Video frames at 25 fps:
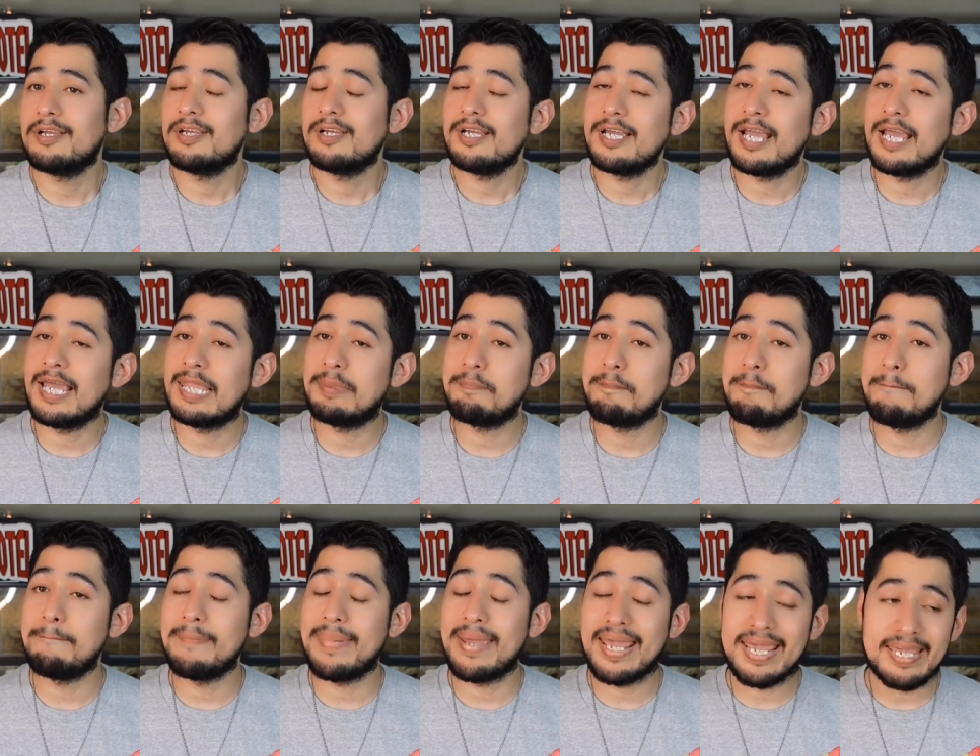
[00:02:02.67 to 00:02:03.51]

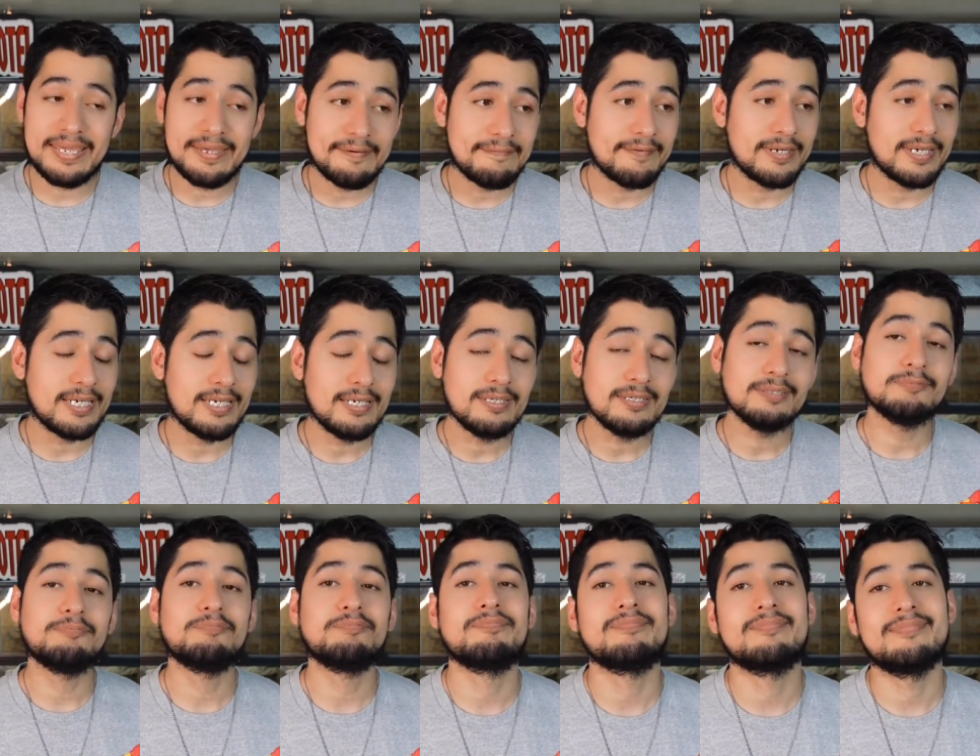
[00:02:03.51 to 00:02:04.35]
And maybe
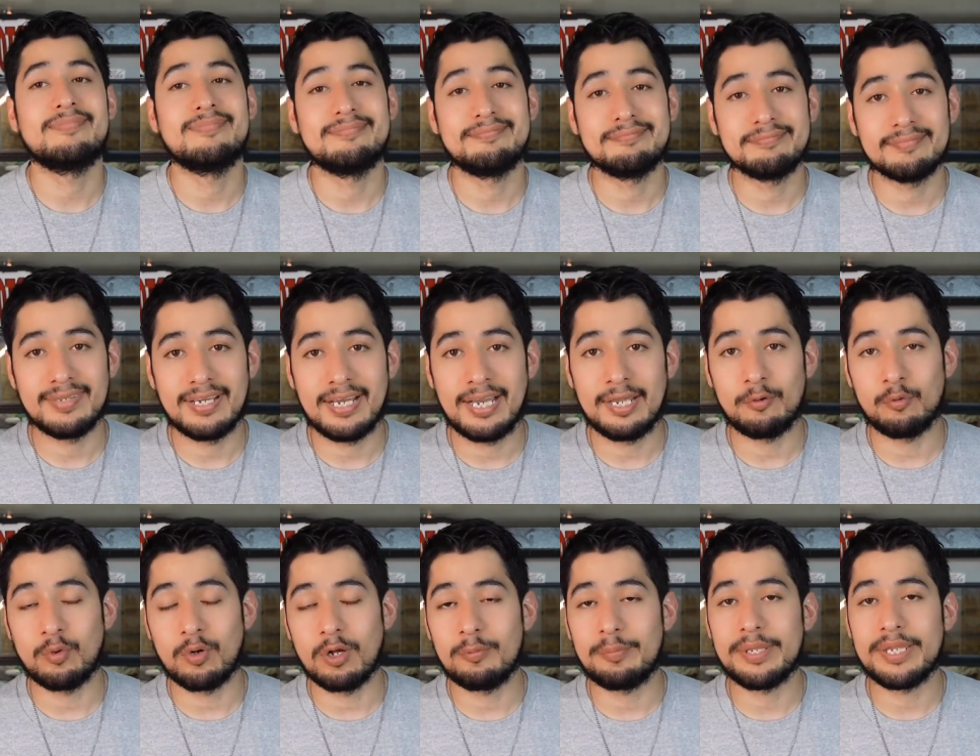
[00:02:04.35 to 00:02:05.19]
I
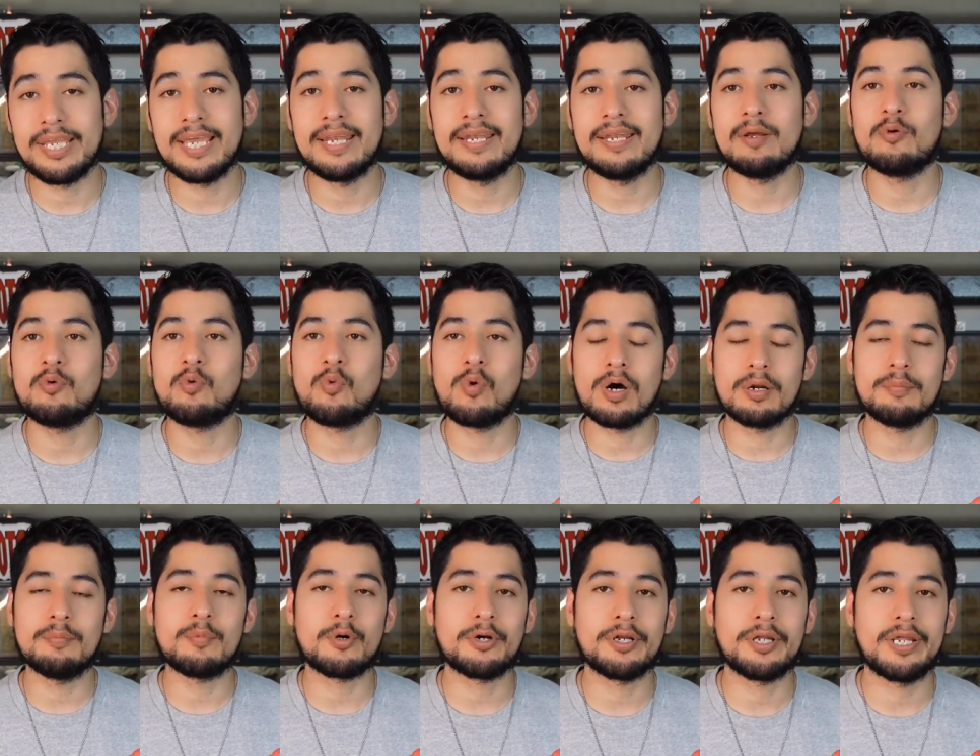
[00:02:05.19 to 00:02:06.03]
will be getting one
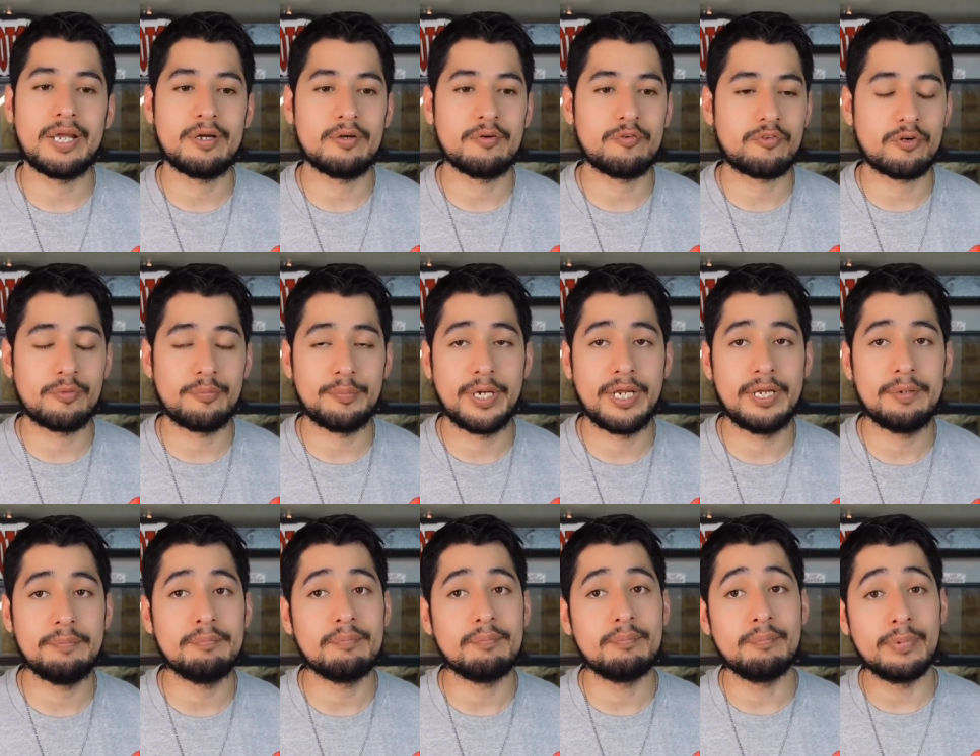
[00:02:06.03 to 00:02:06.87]
more gecko from
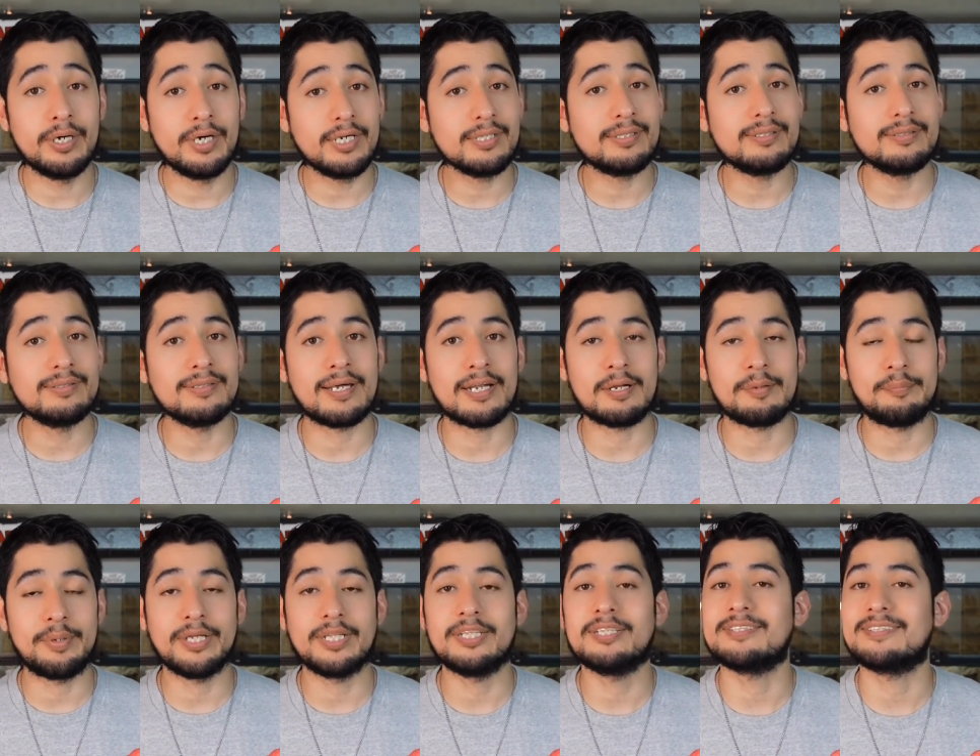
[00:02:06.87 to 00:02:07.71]
him, but not a
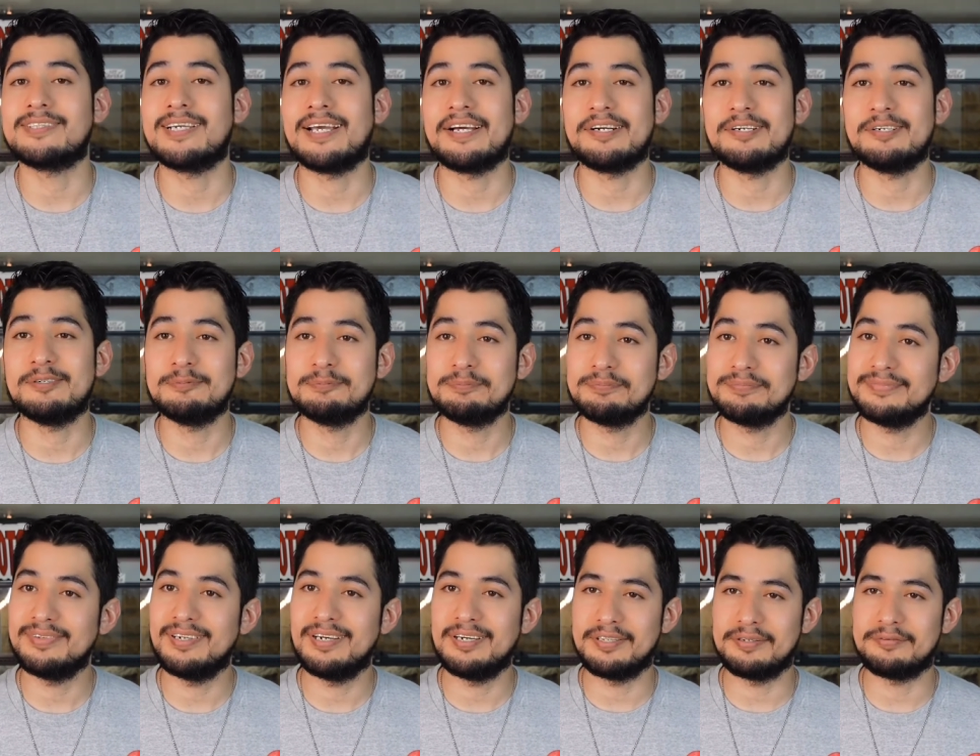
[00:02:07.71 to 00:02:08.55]
Pictus gecko,
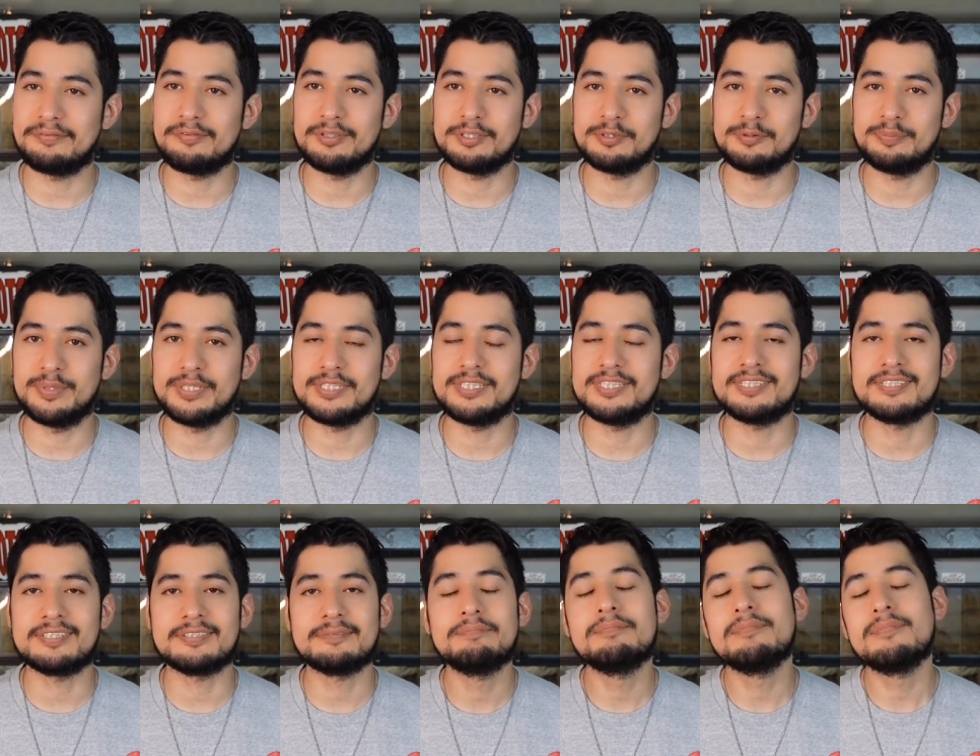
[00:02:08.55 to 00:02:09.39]
a different species.
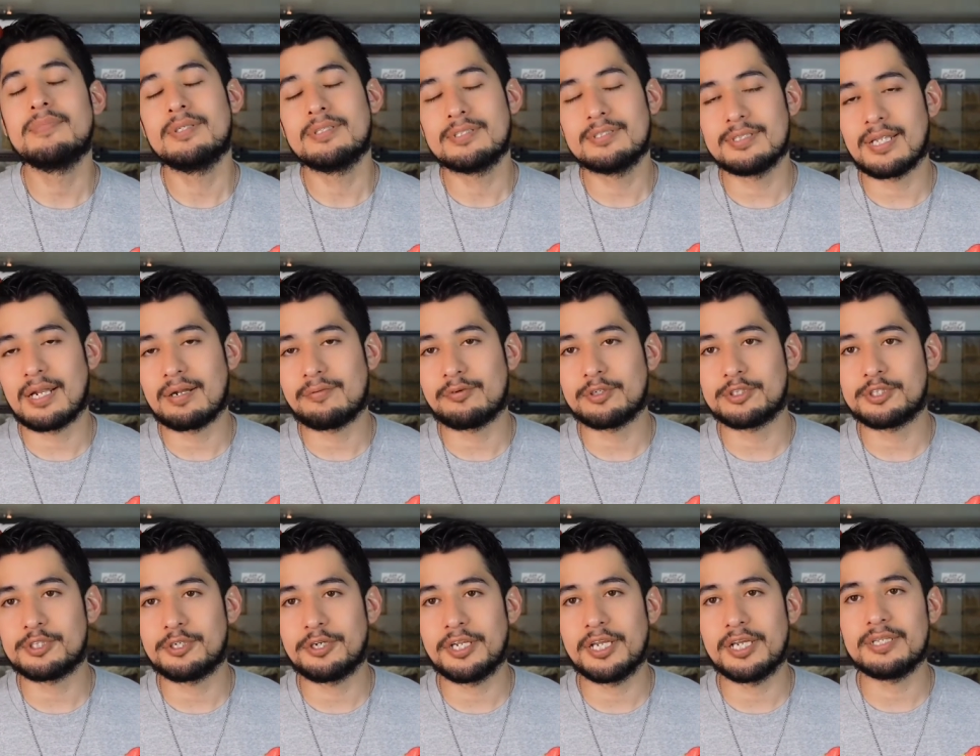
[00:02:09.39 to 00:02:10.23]
It's not a for
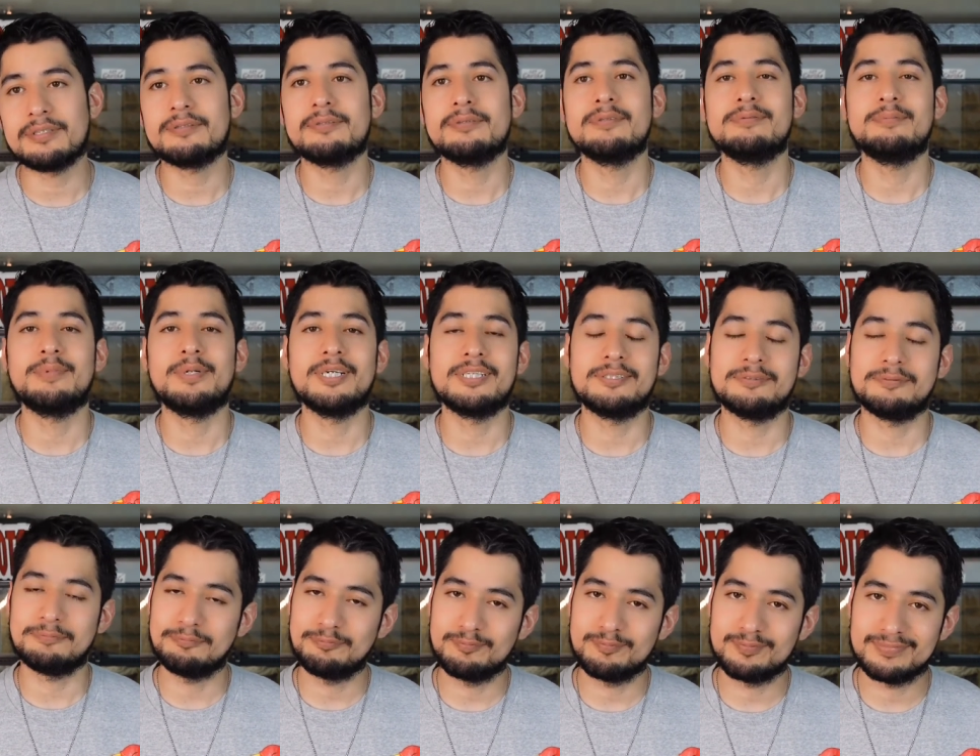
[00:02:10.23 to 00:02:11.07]
sure yet, but
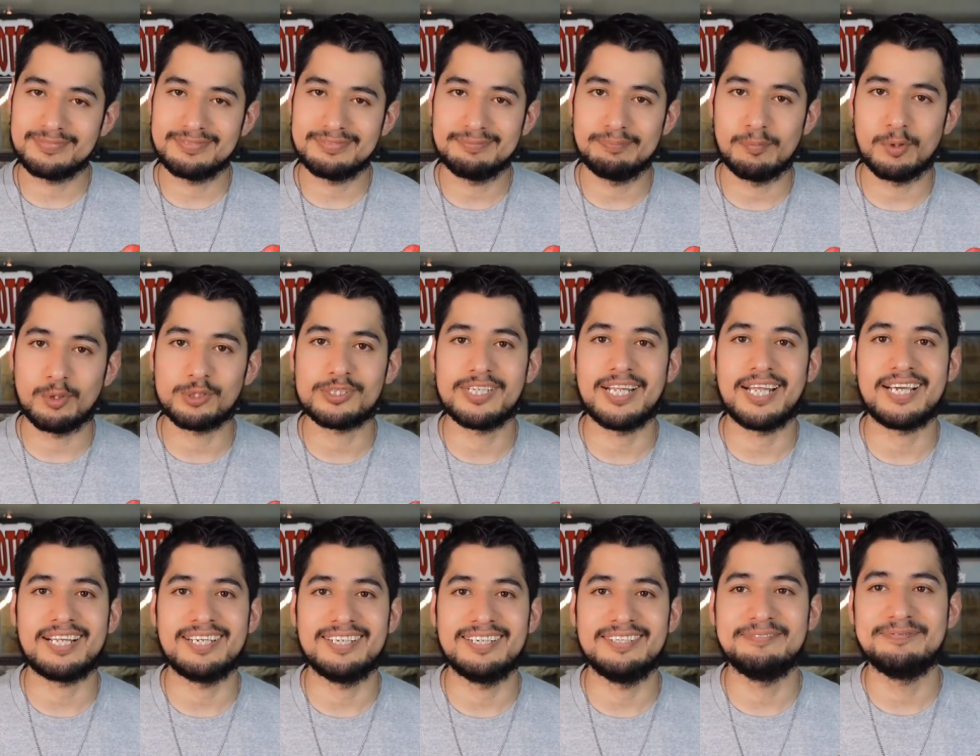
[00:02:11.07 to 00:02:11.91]
most
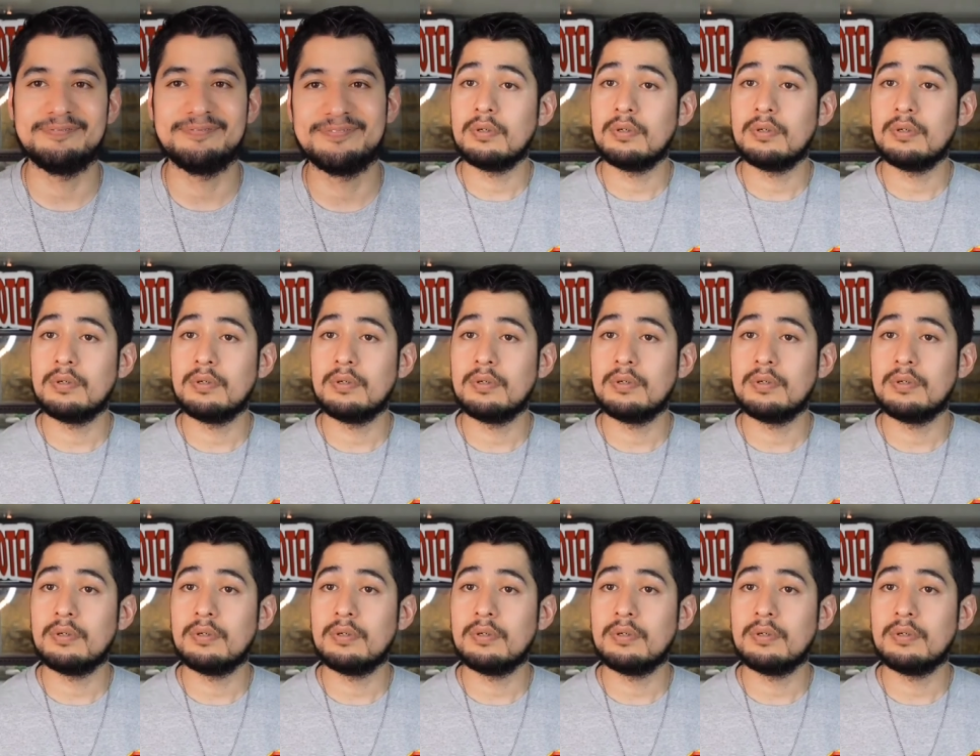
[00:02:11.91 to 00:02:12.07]
likely.